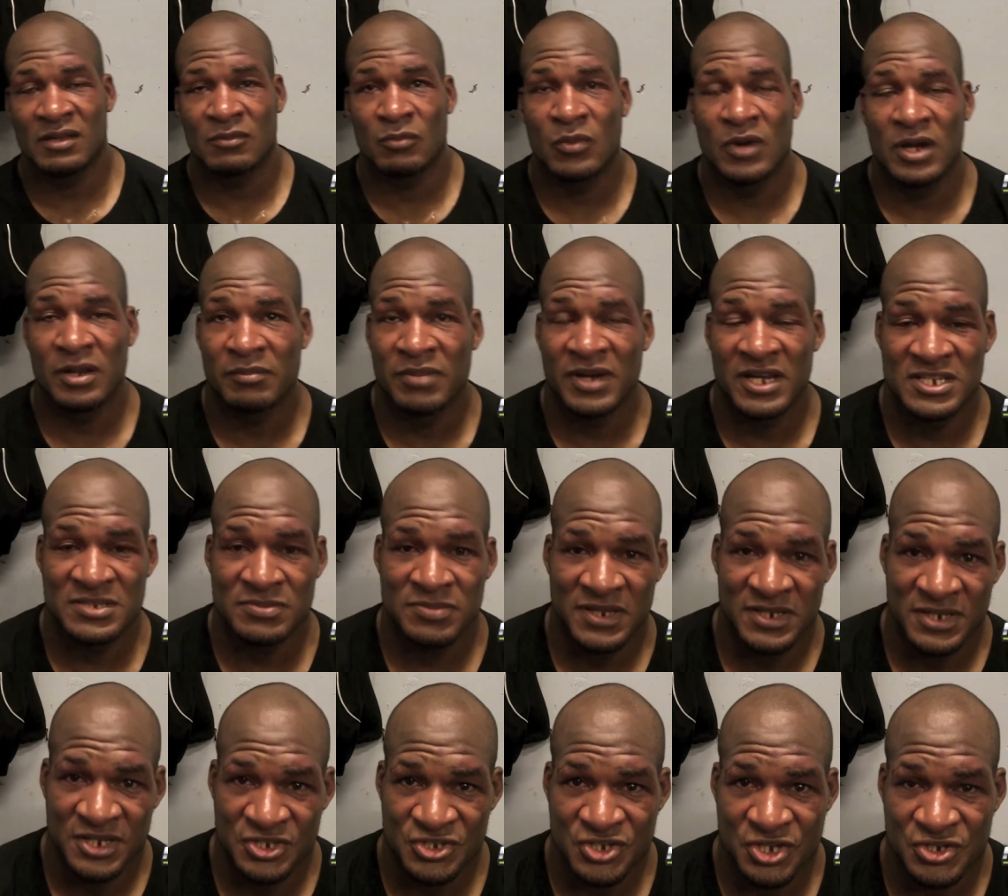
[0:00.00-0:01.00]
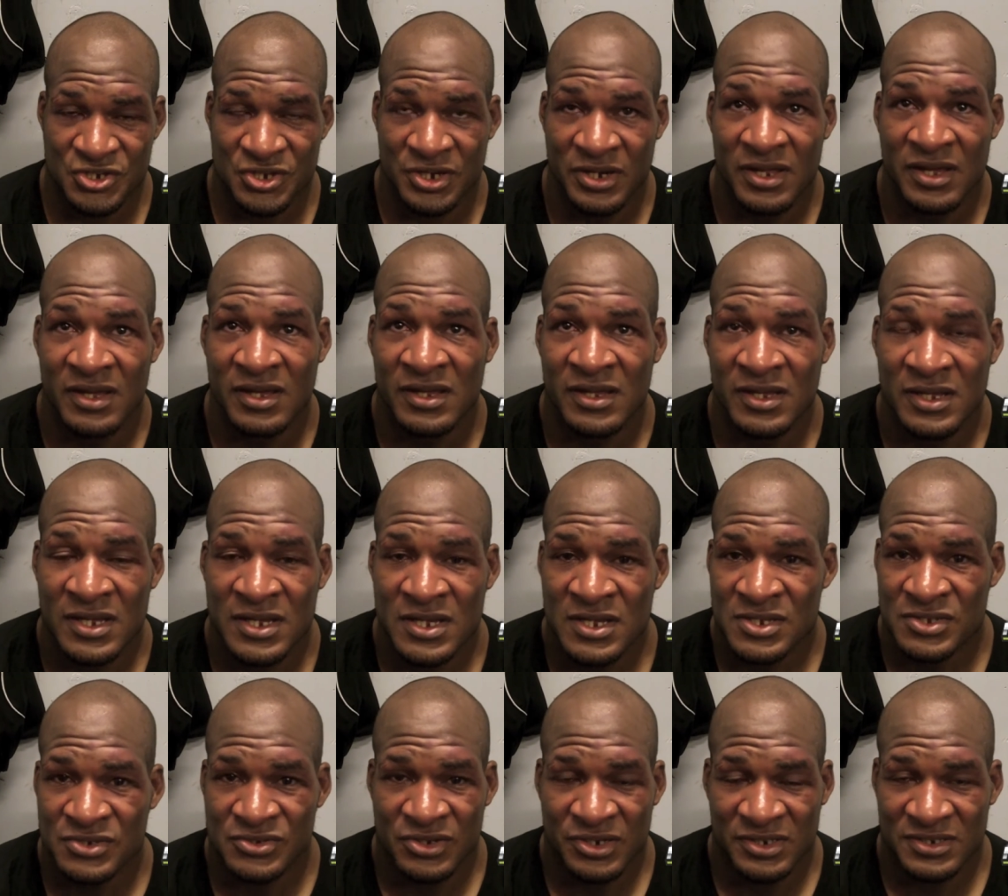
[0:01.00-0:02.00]
I won by split decision.
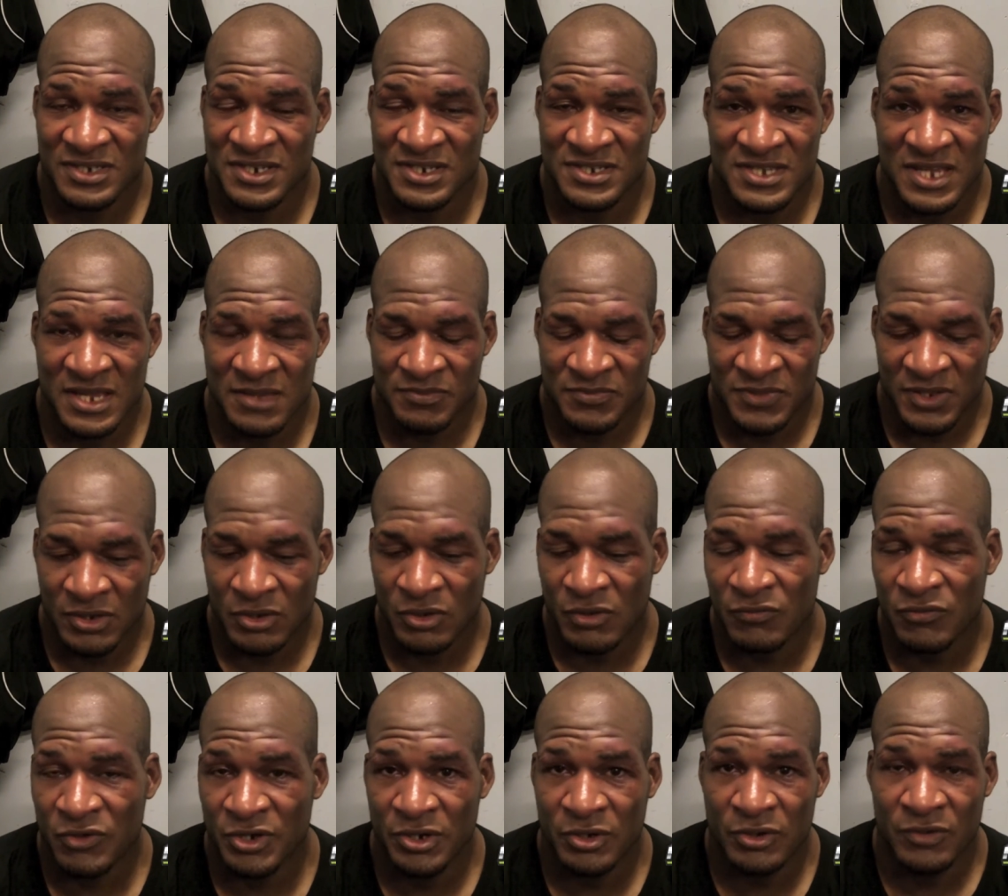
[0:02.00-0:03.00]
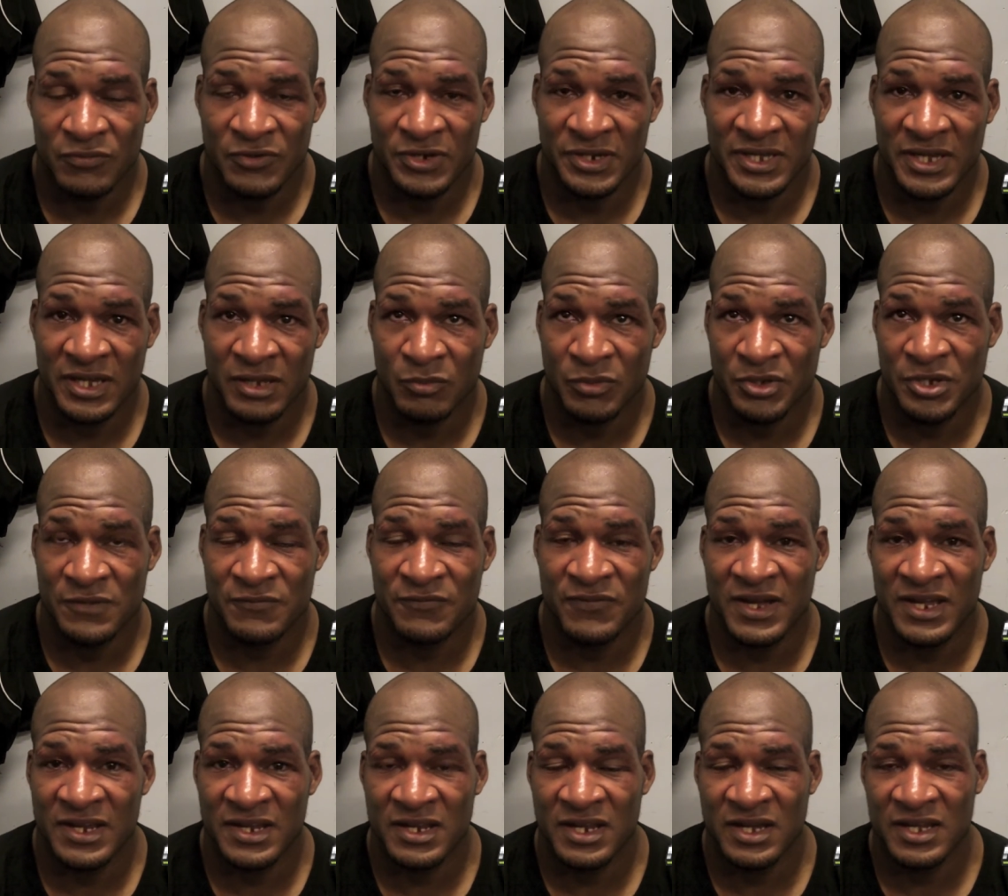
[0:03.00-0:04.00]
So it's the same thing over and over again. When you
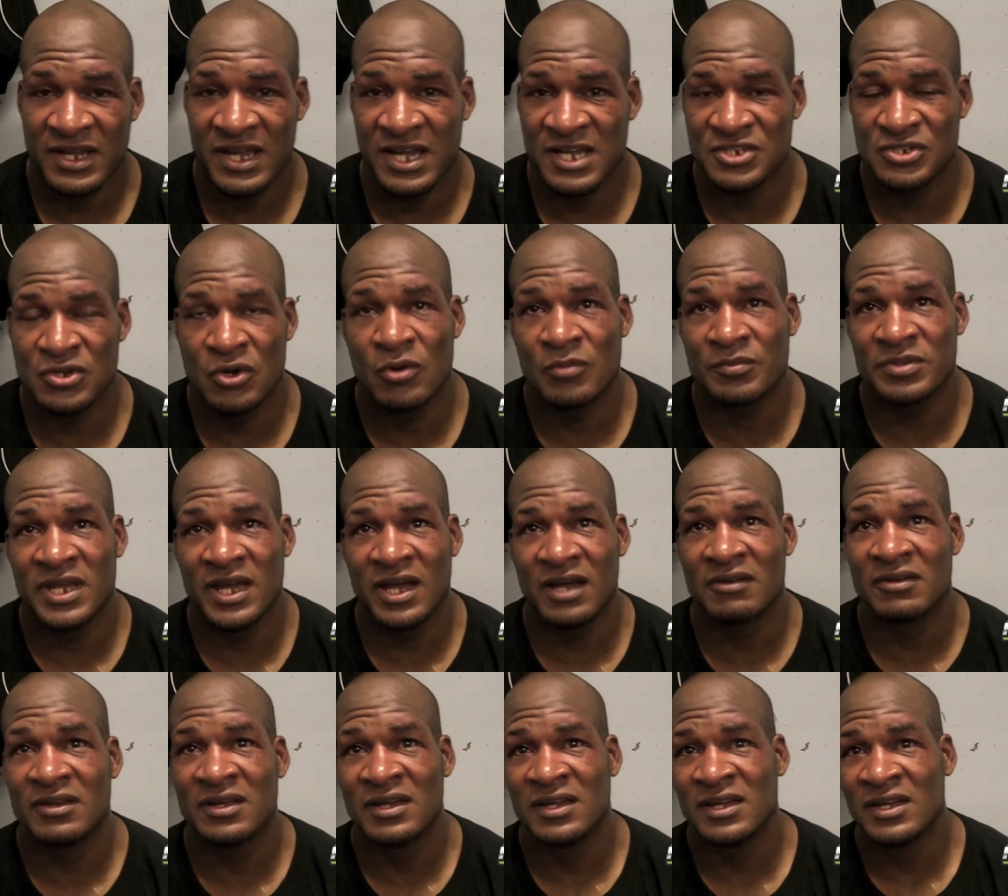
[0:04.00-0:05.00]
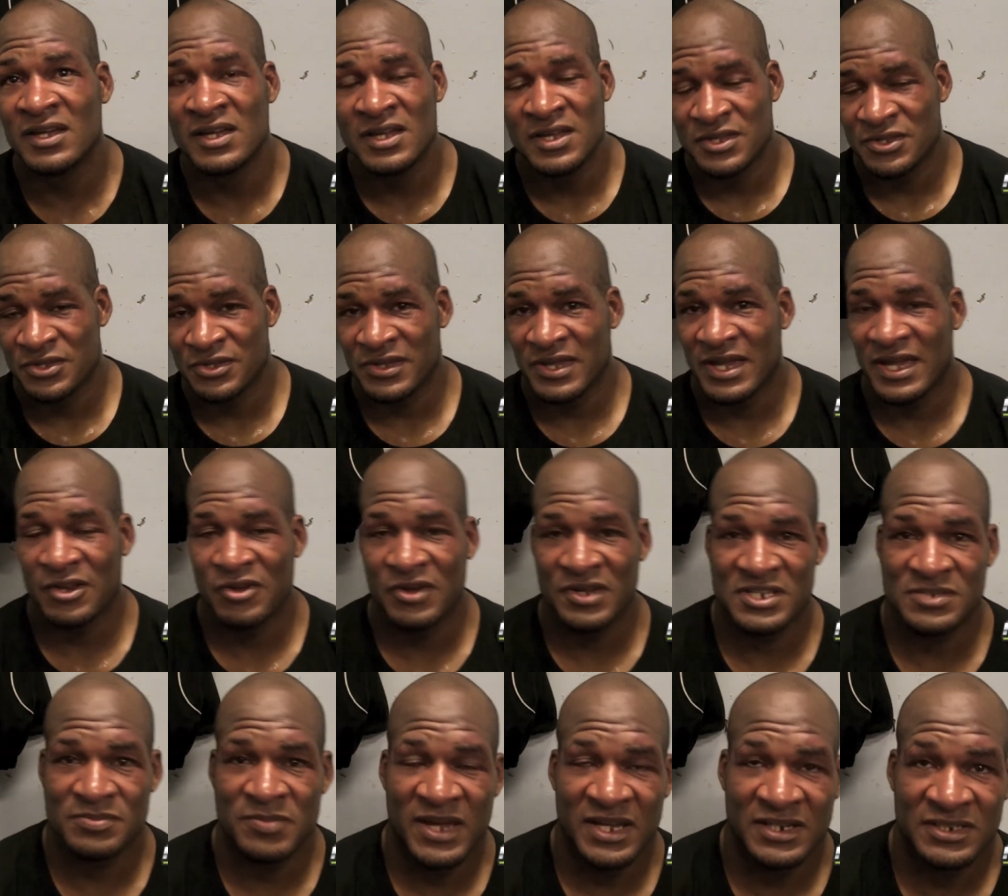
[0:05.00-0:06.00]
fight in a guy's hometown, you got
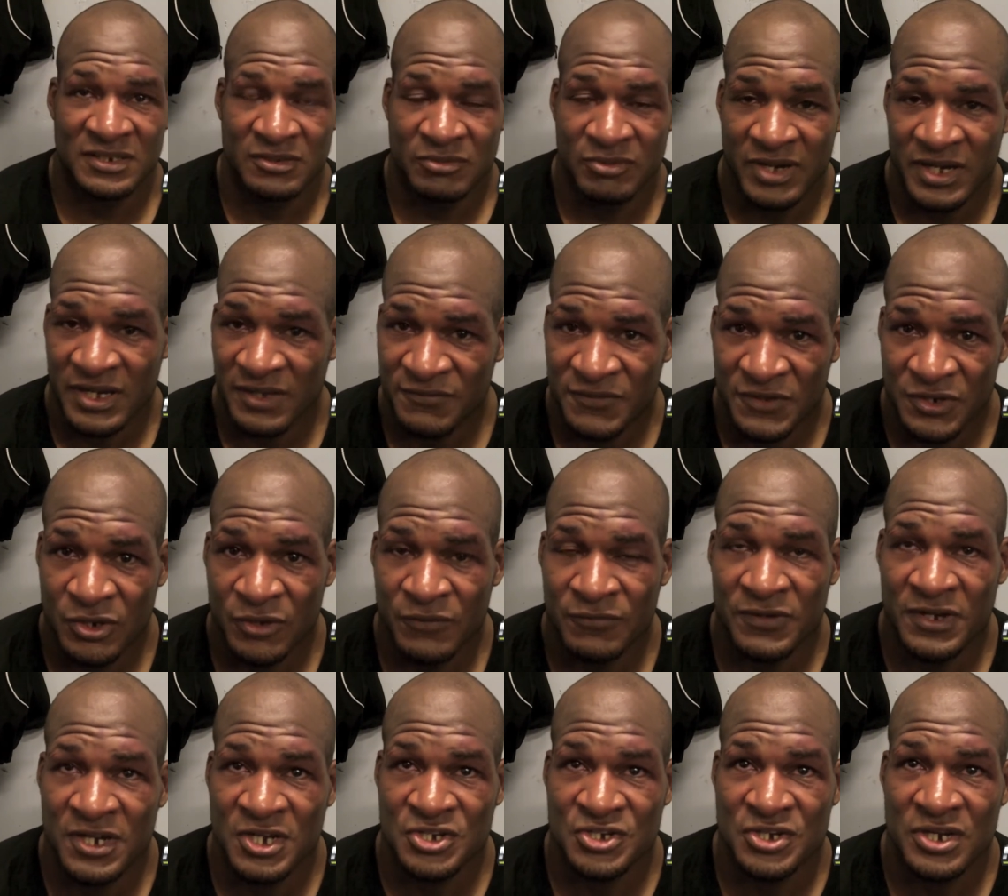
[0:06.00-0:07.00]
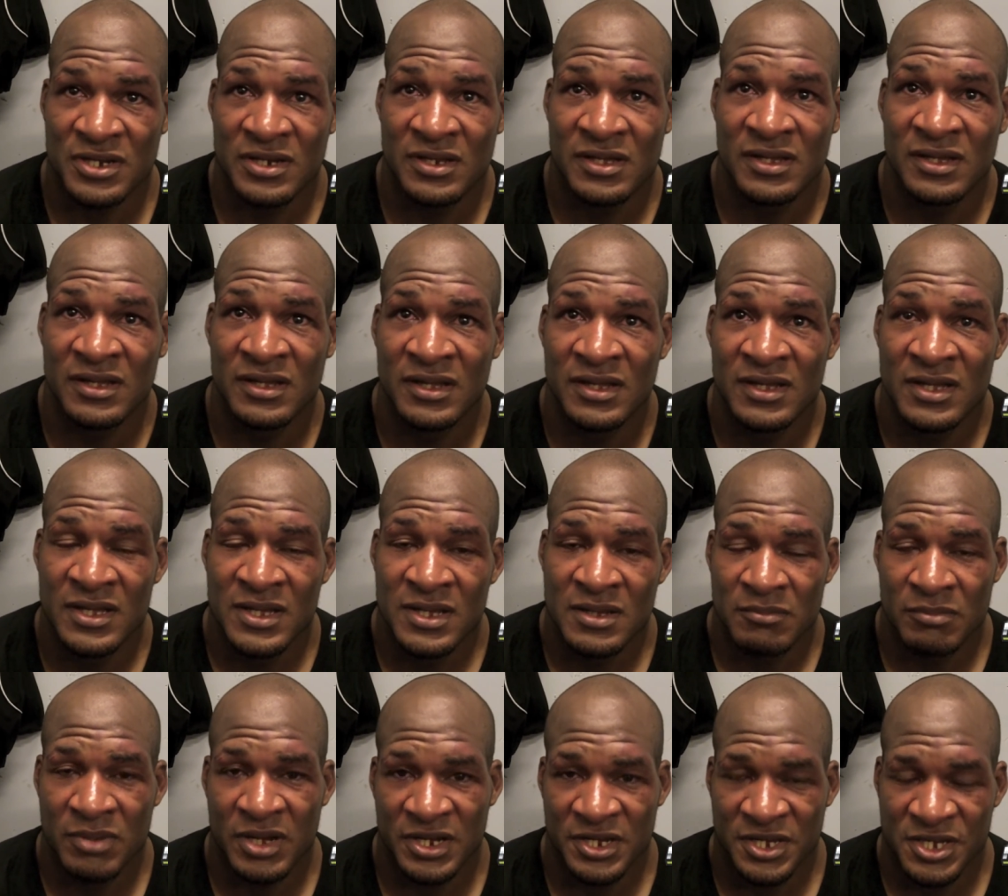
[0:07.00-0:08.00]
to expect it, right? If you don't finish it.
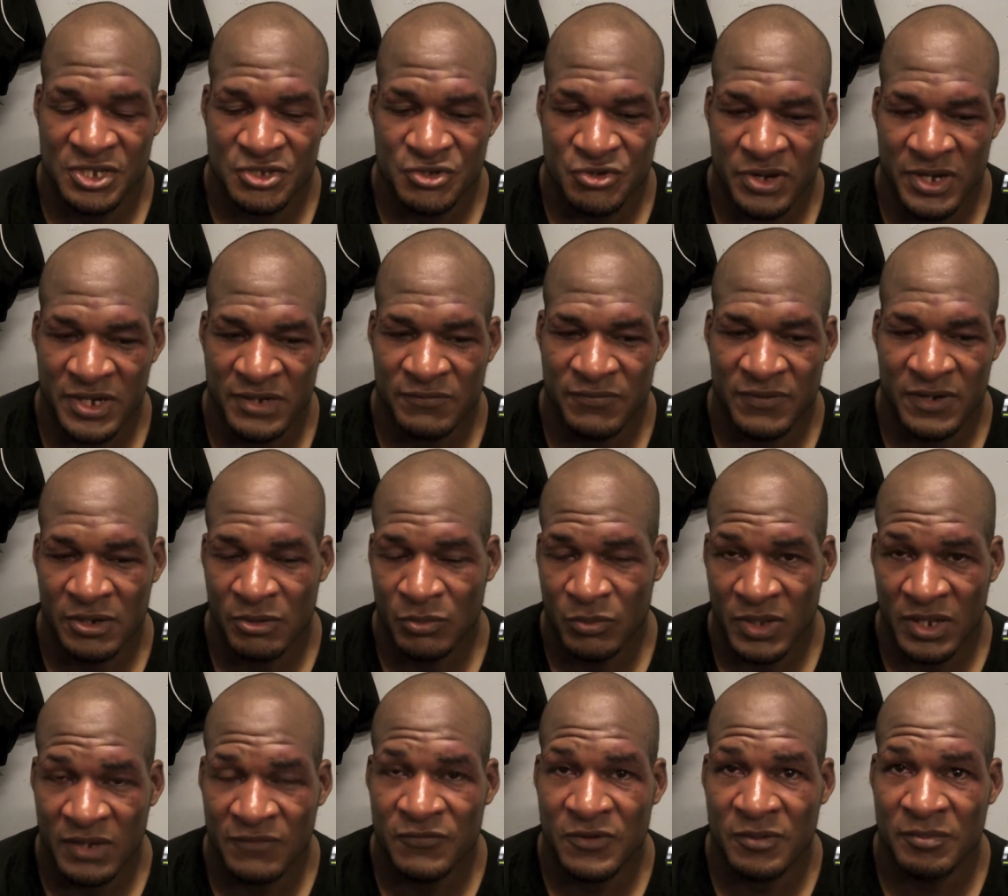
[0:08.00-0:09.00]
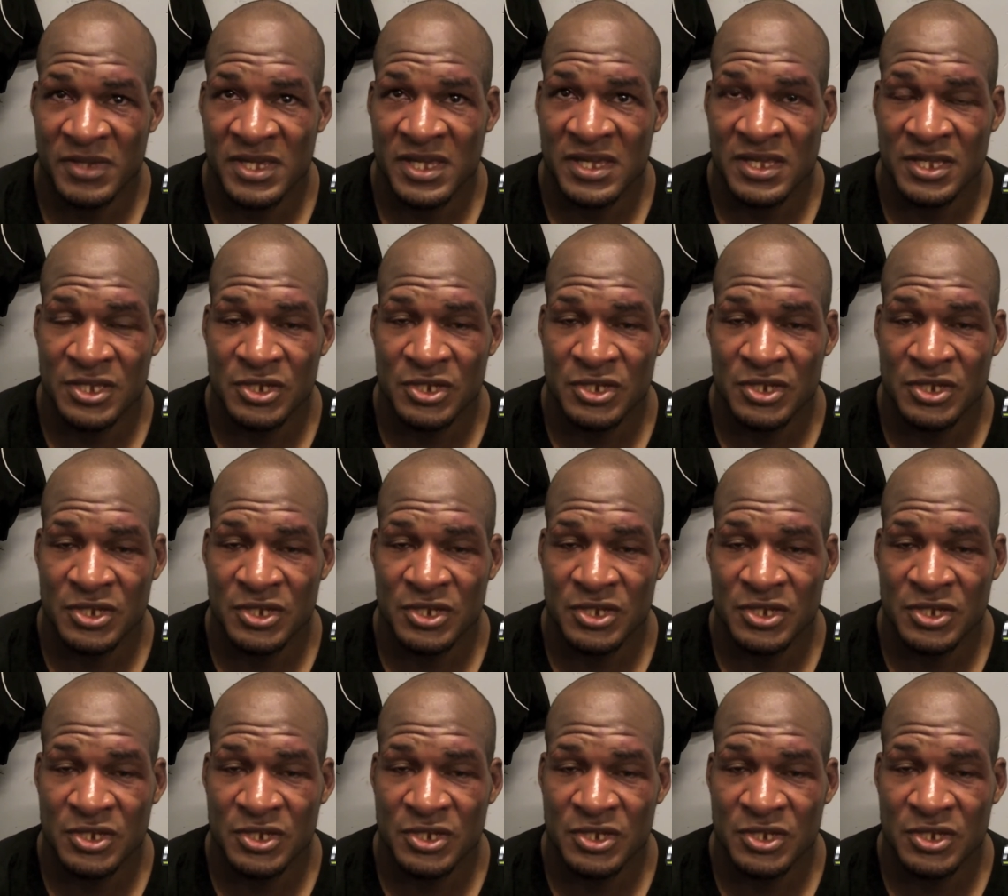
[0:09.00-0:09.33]
But he trained very well for me.